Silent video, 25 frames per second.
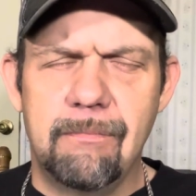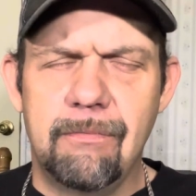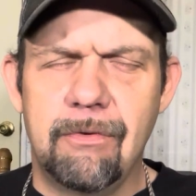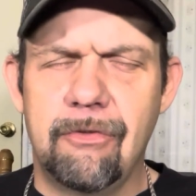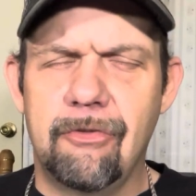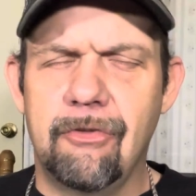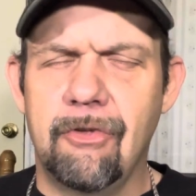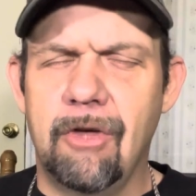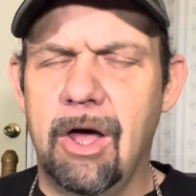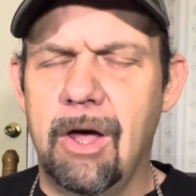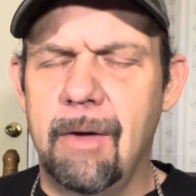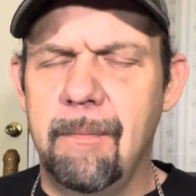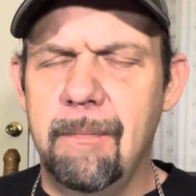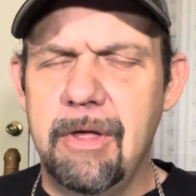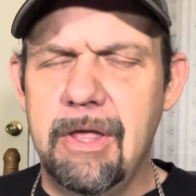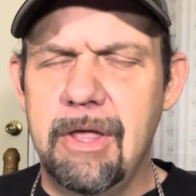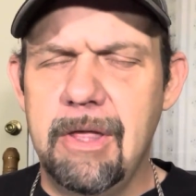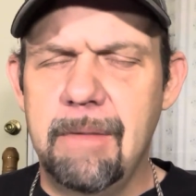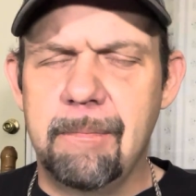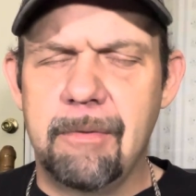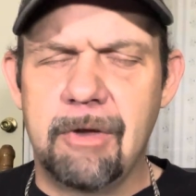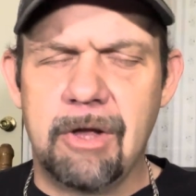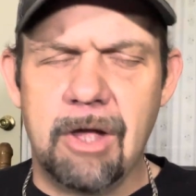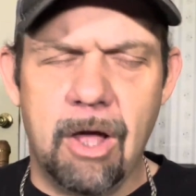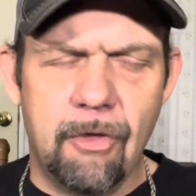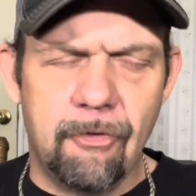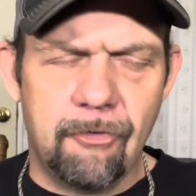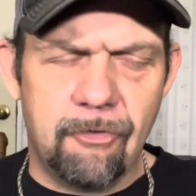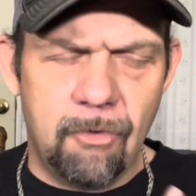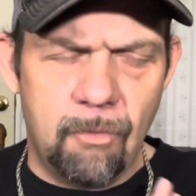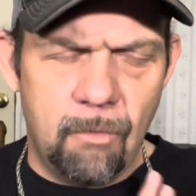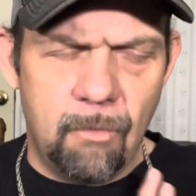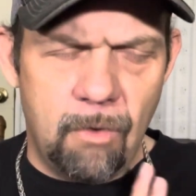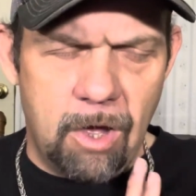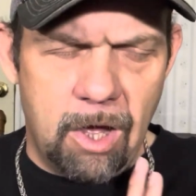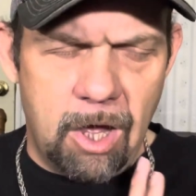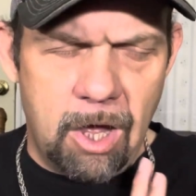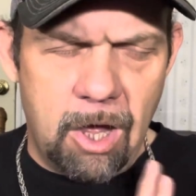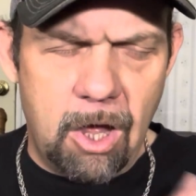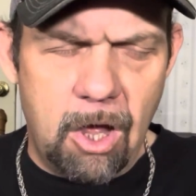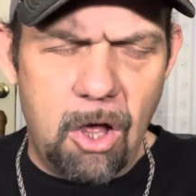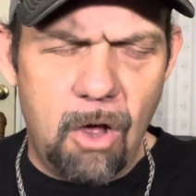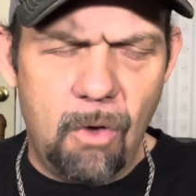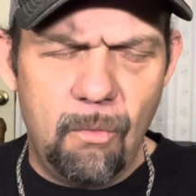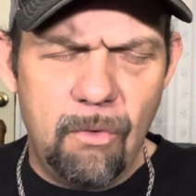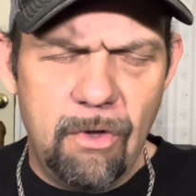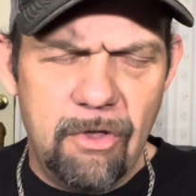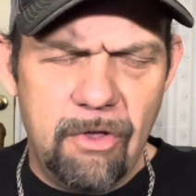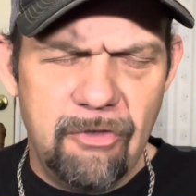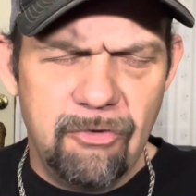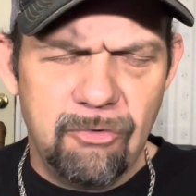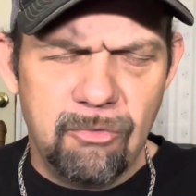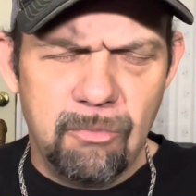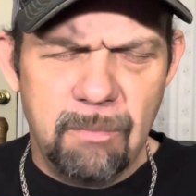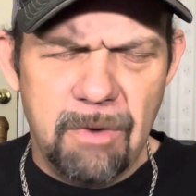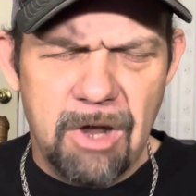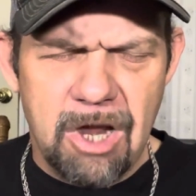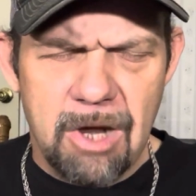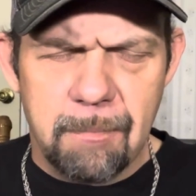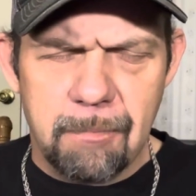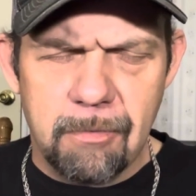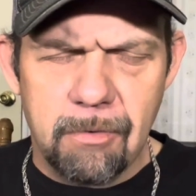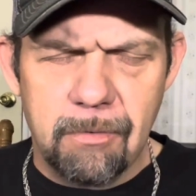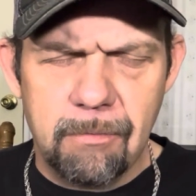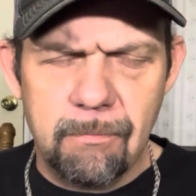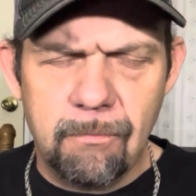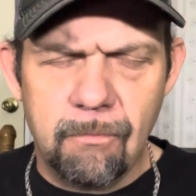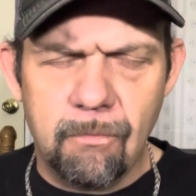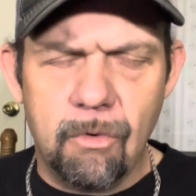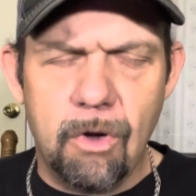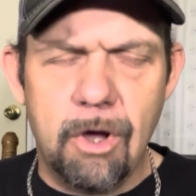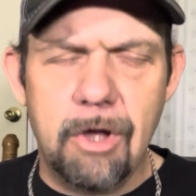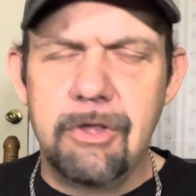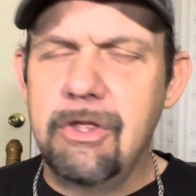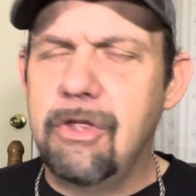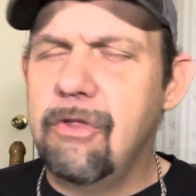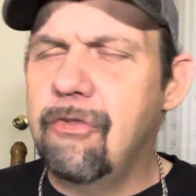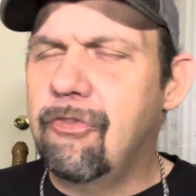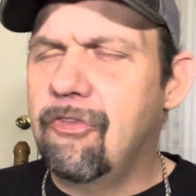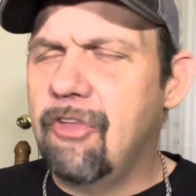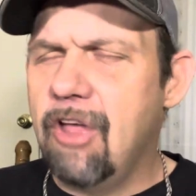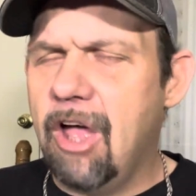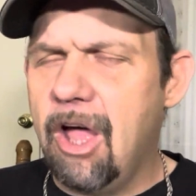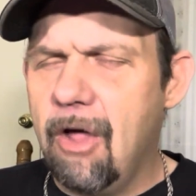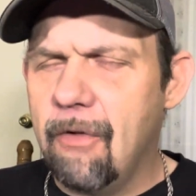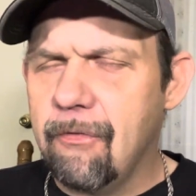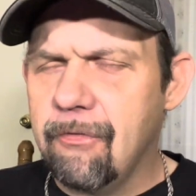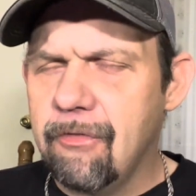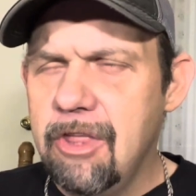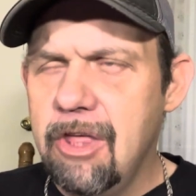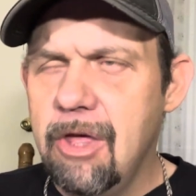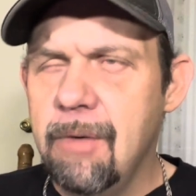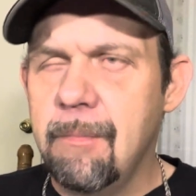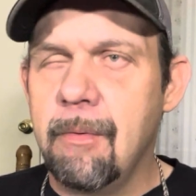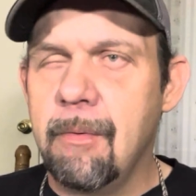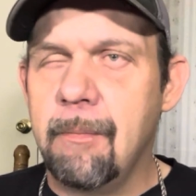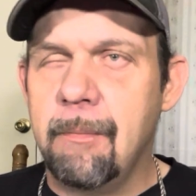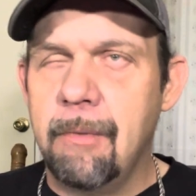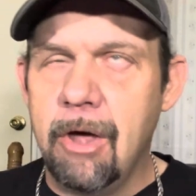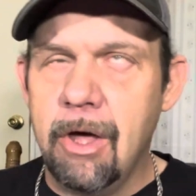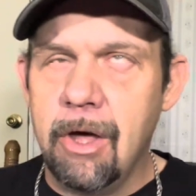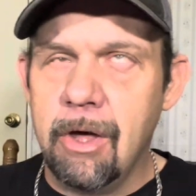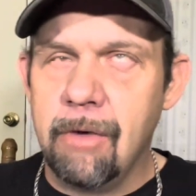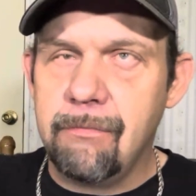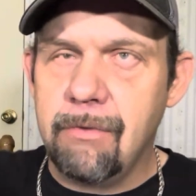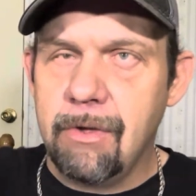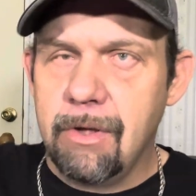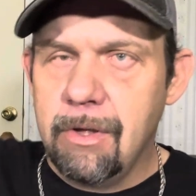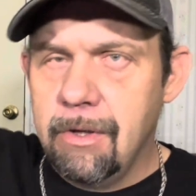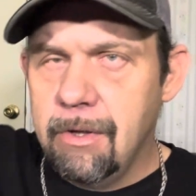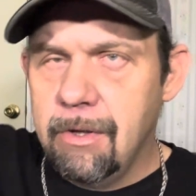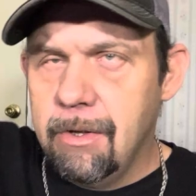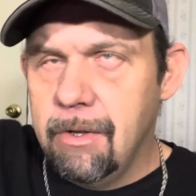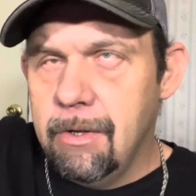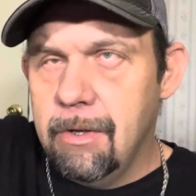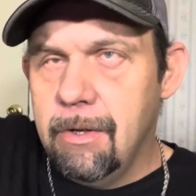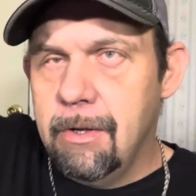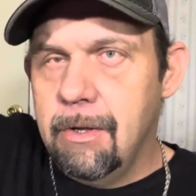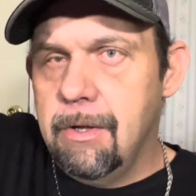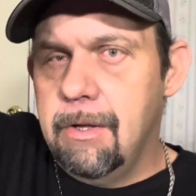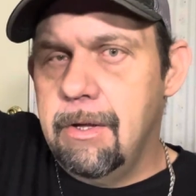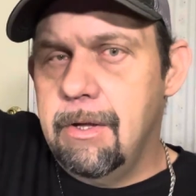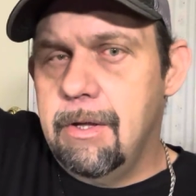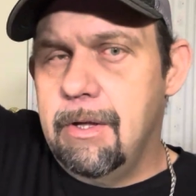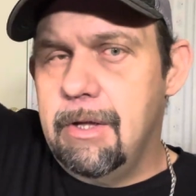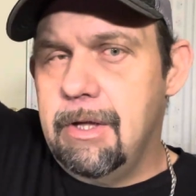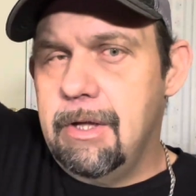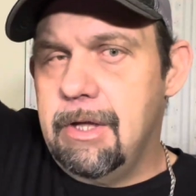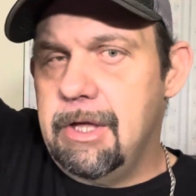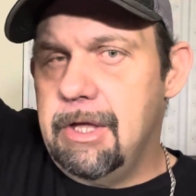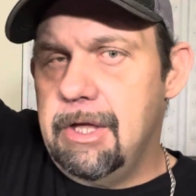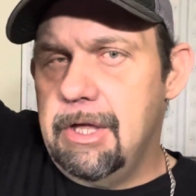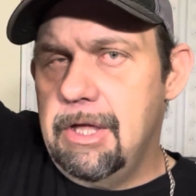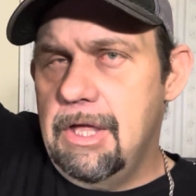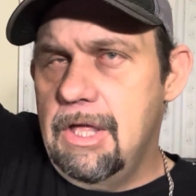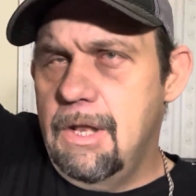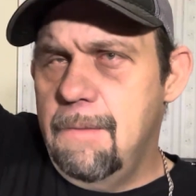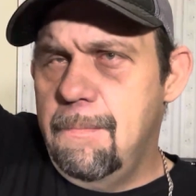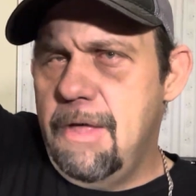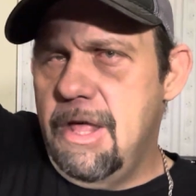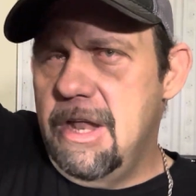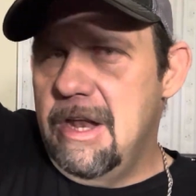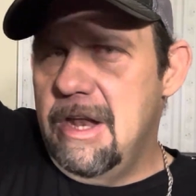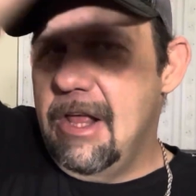You see what I mean? Because they will always remember what you taught them above anybody